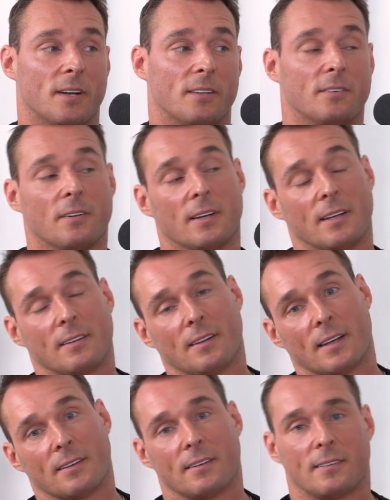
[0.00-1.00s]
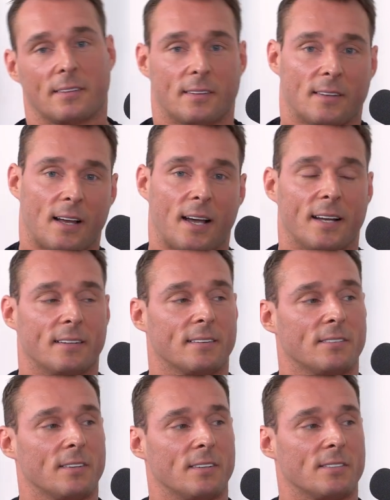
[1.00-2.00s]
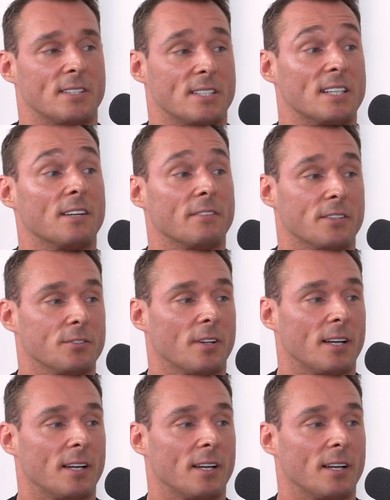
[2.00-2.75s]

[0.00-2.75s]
Right. So it the height is individualized.